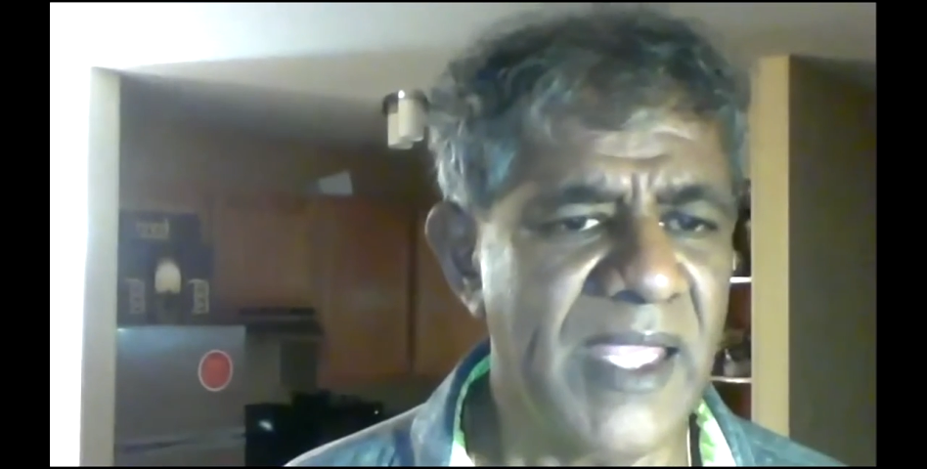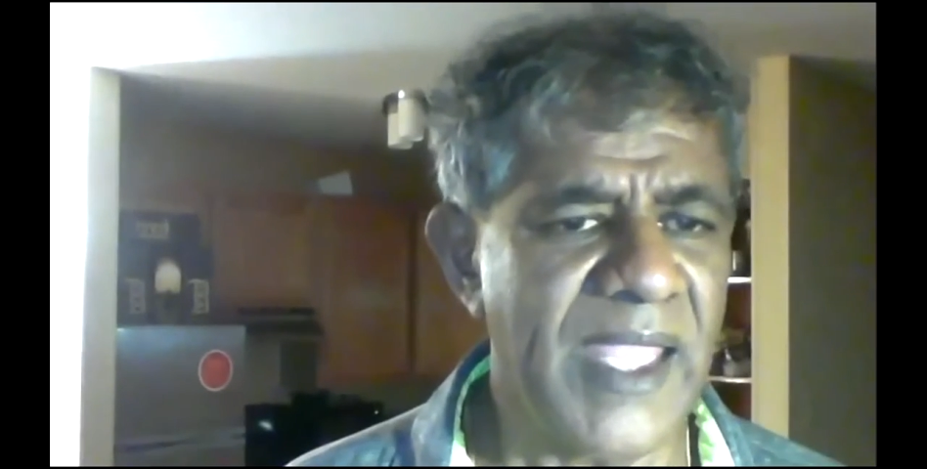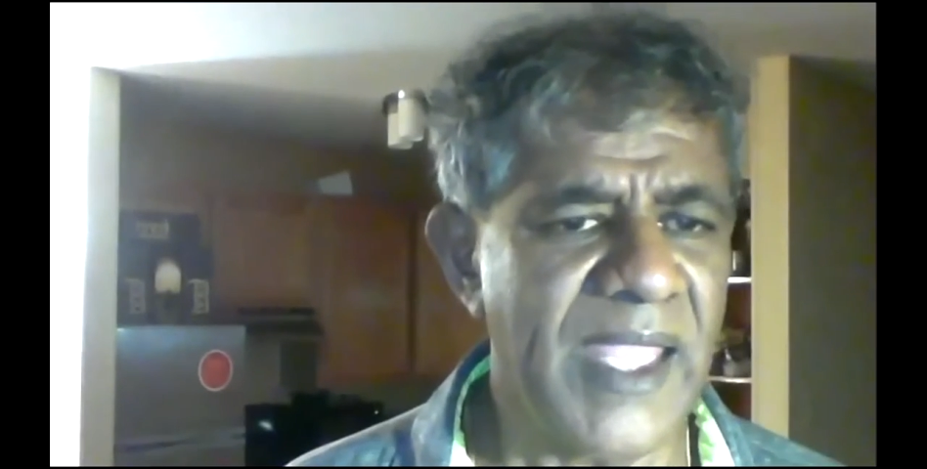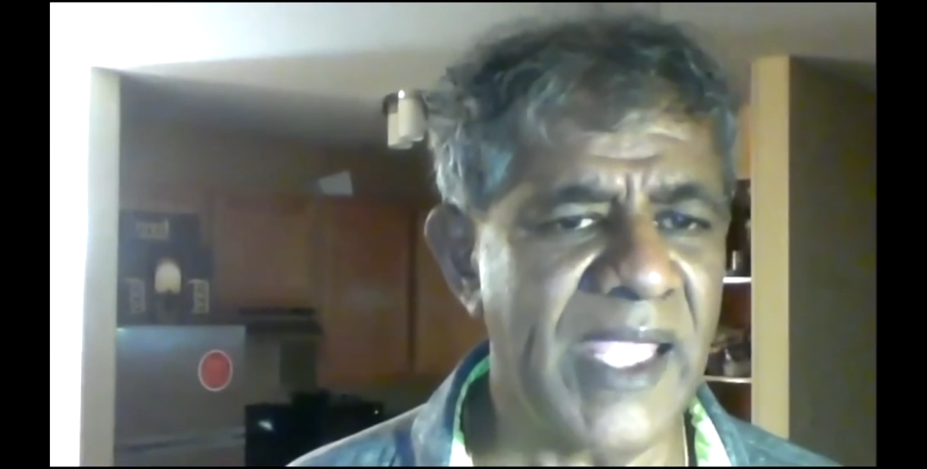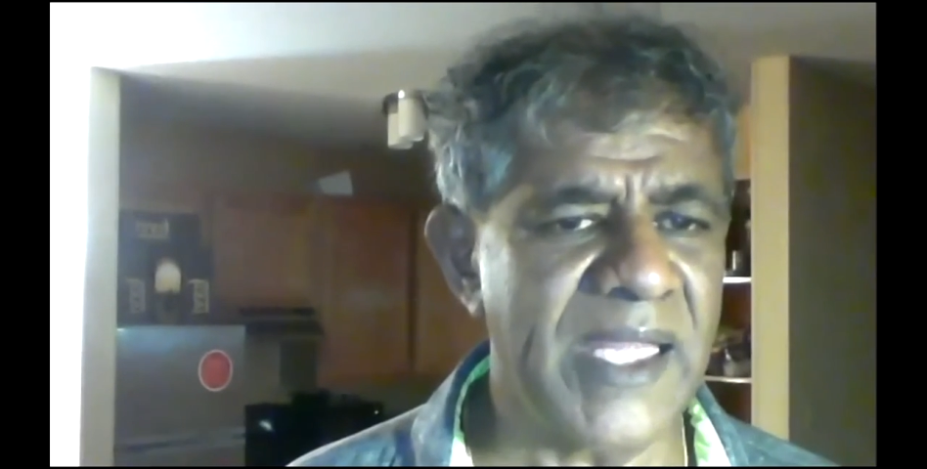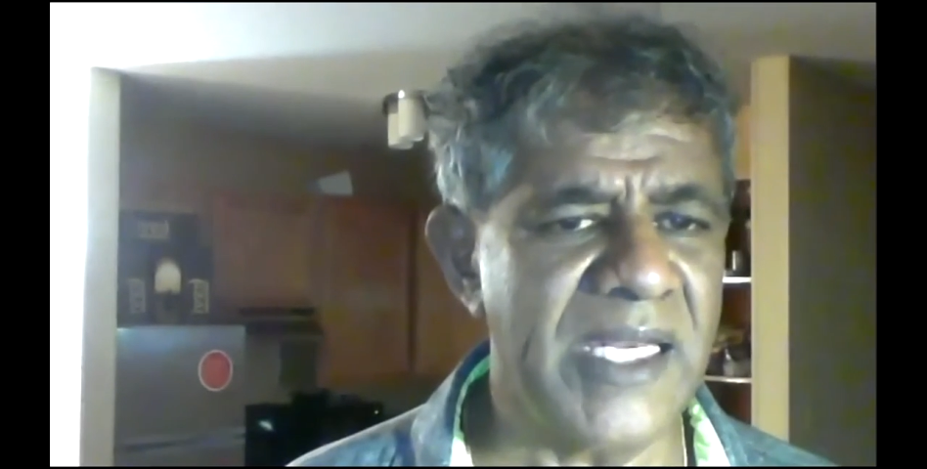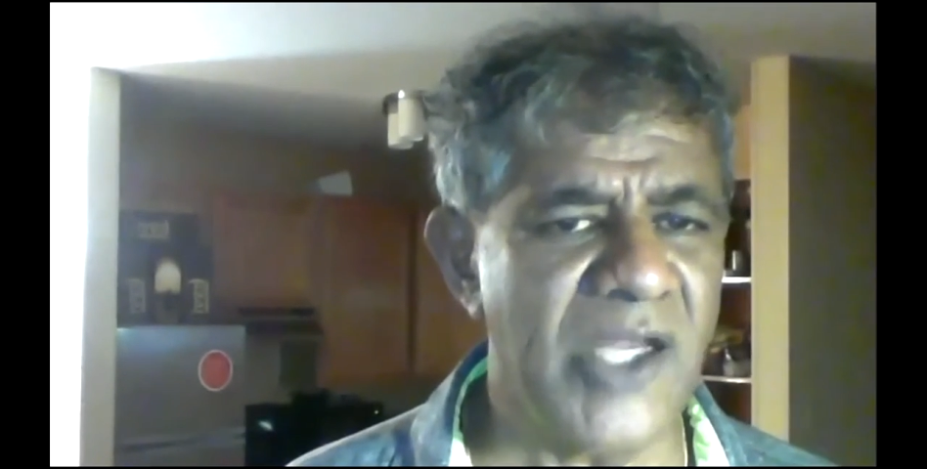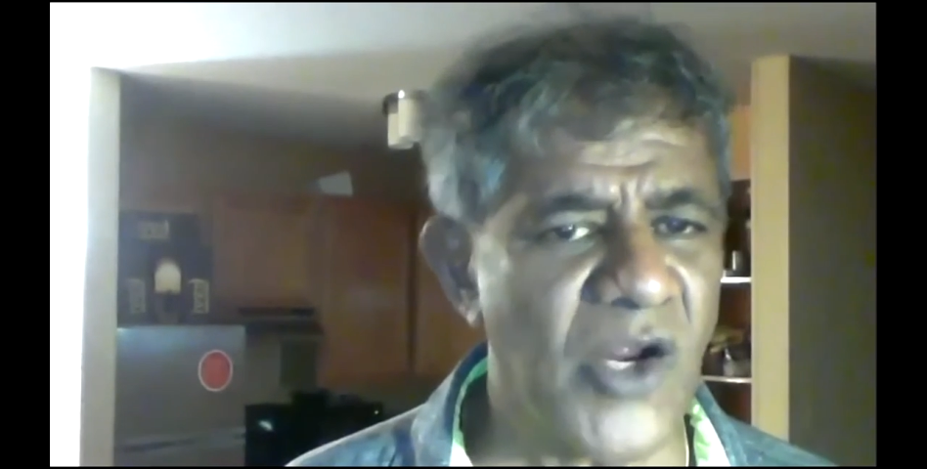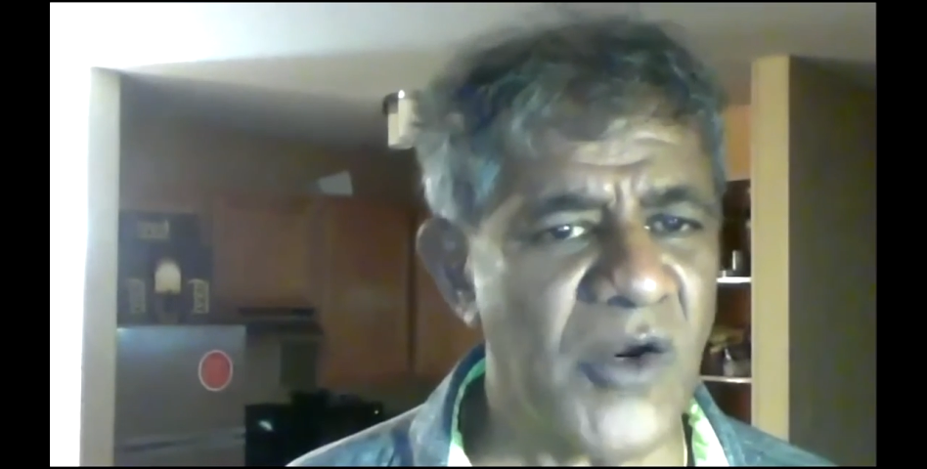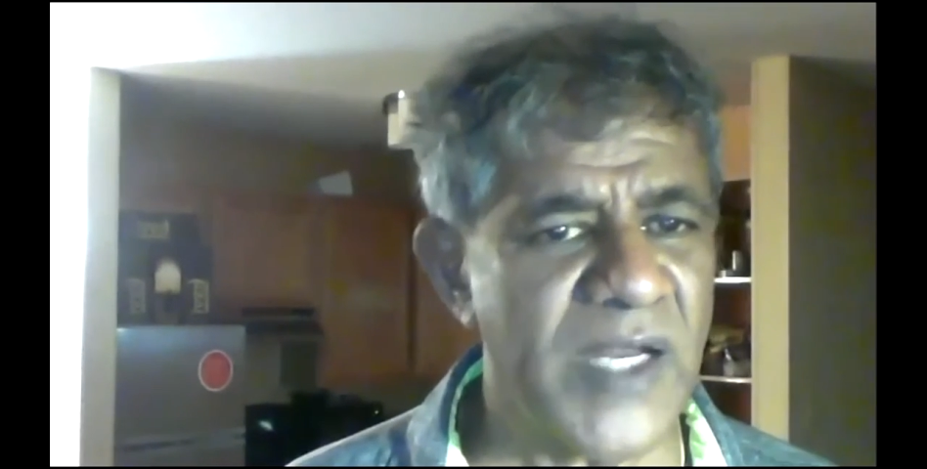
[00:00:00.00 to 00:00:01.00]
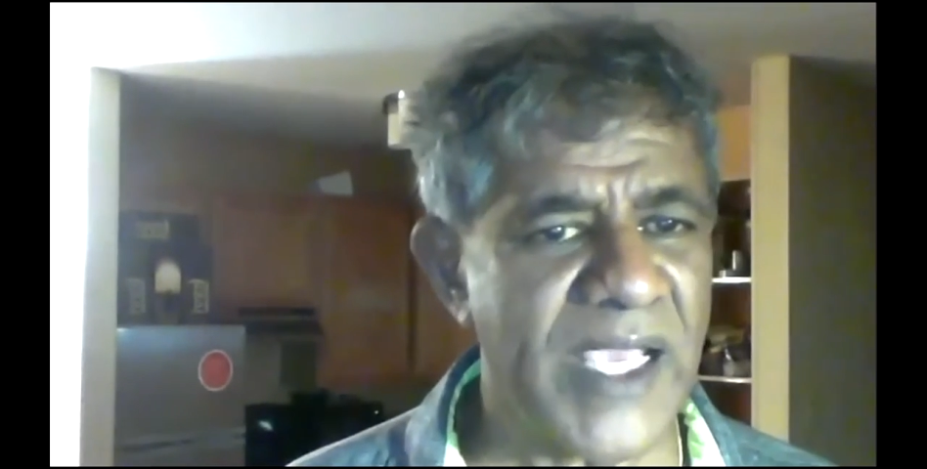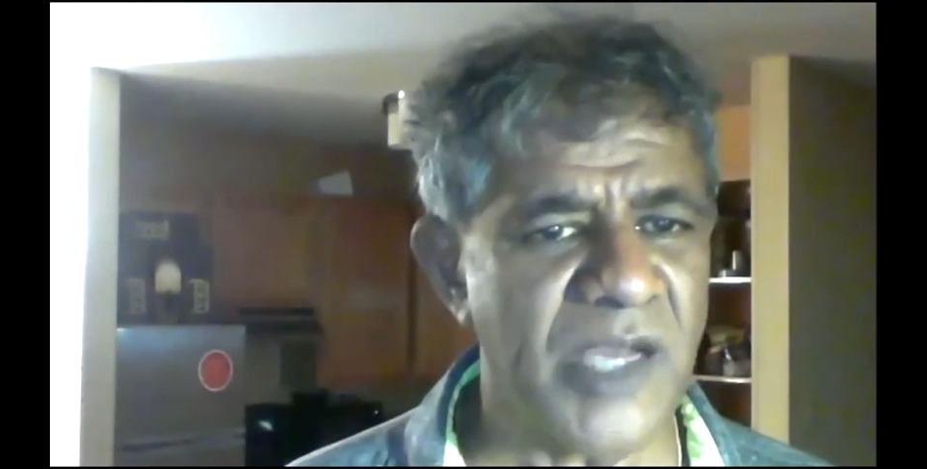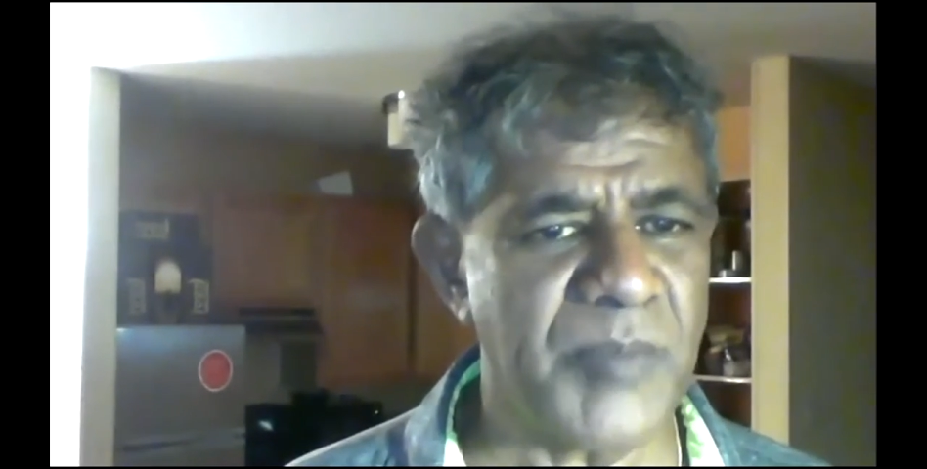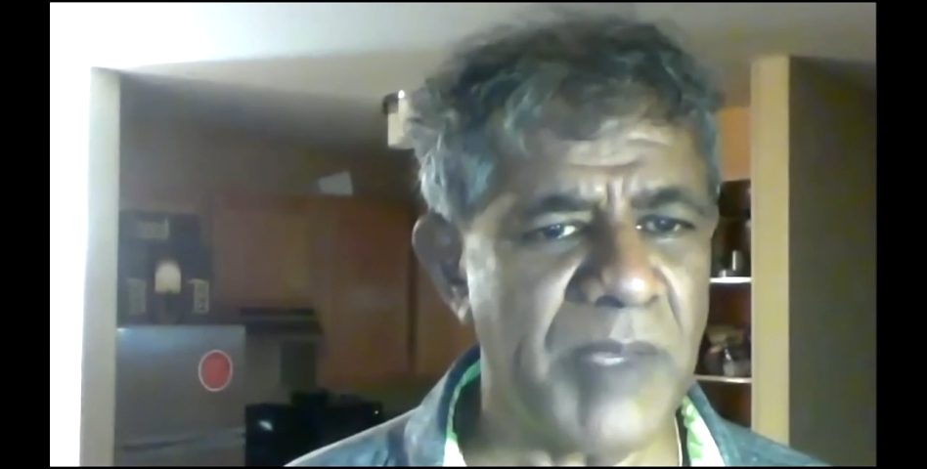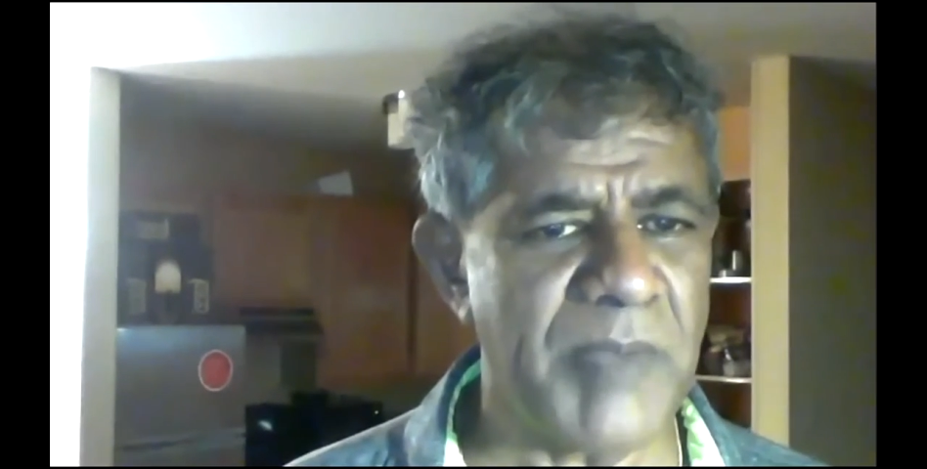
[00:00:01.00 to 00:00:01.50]
And not only I
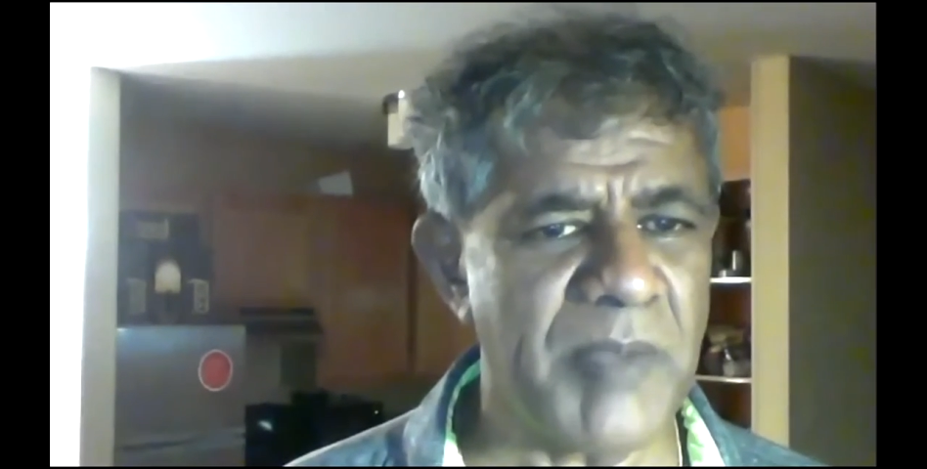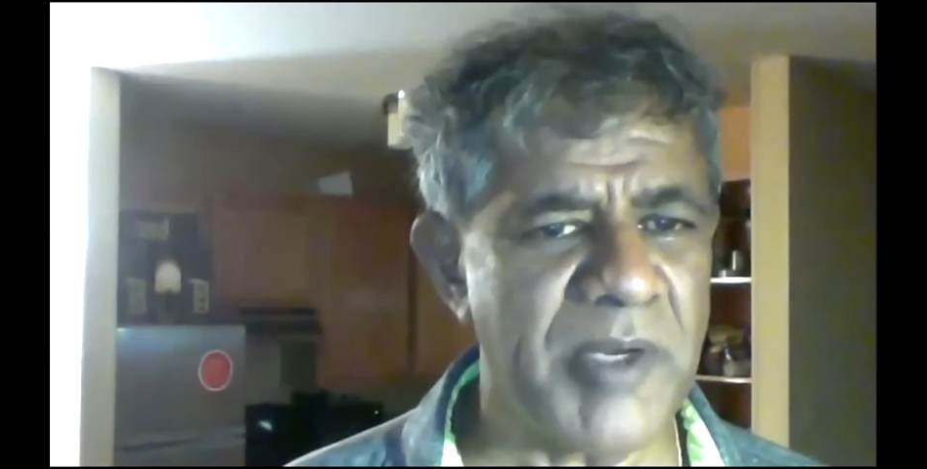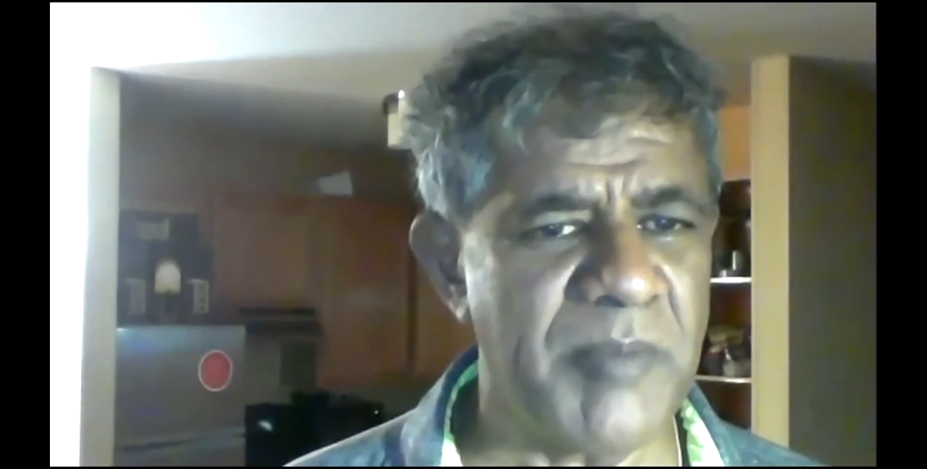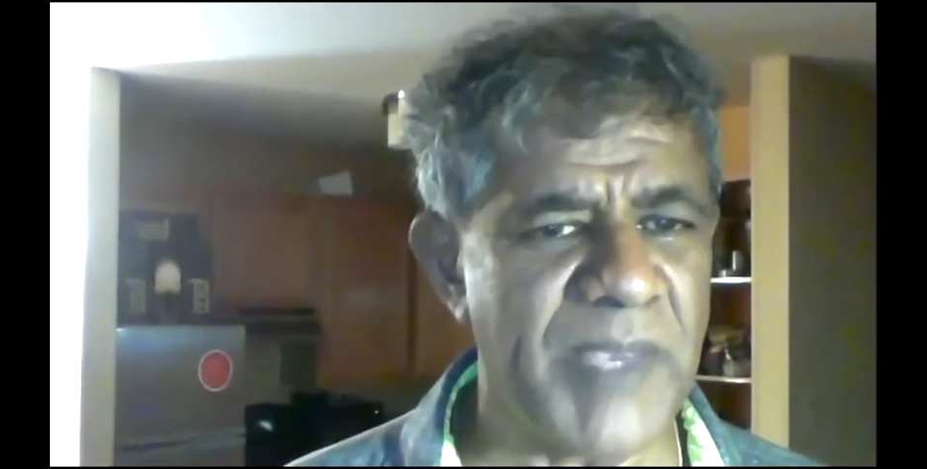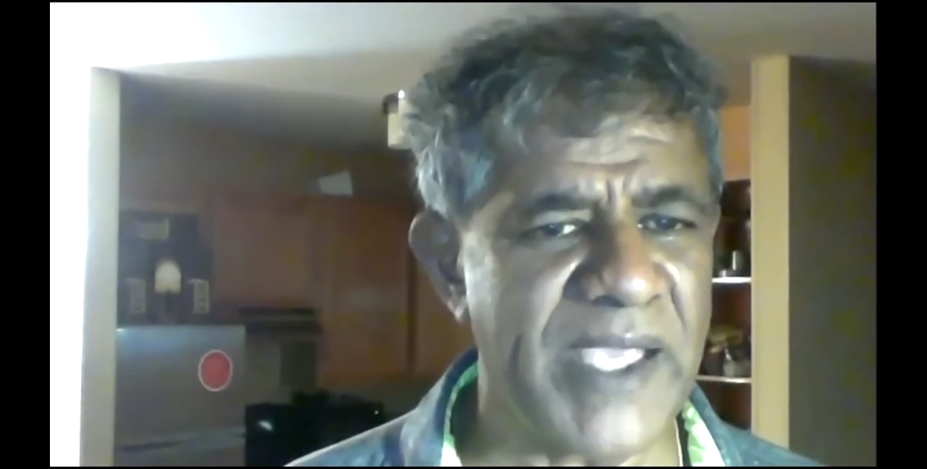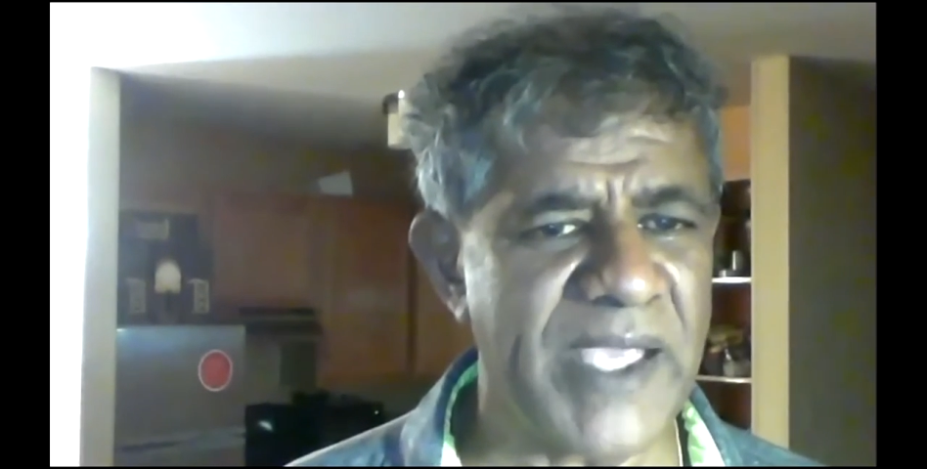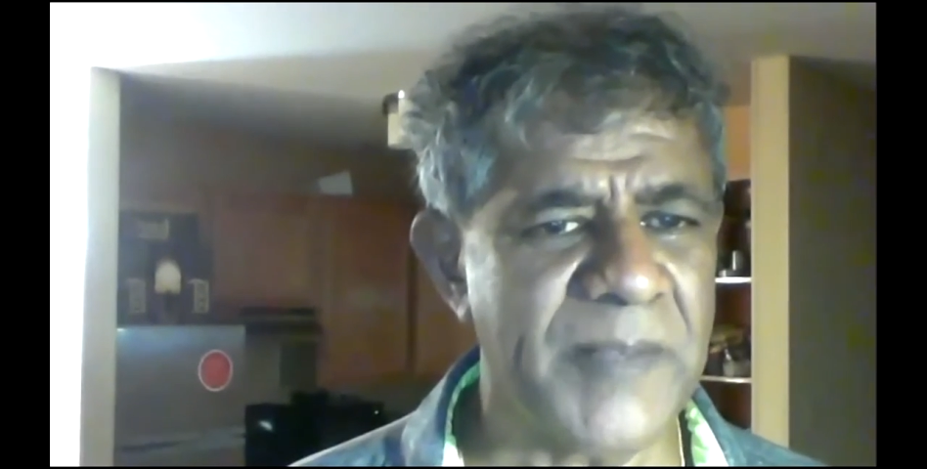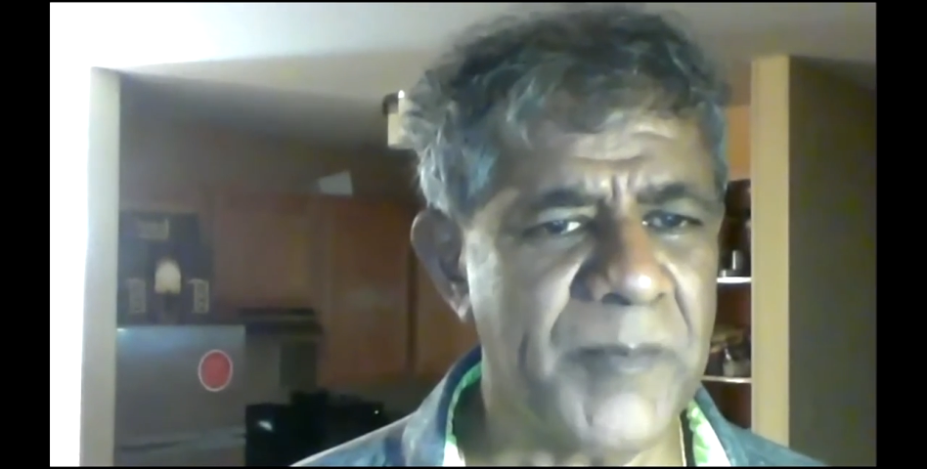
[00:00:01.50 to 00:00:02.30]
got my memory back,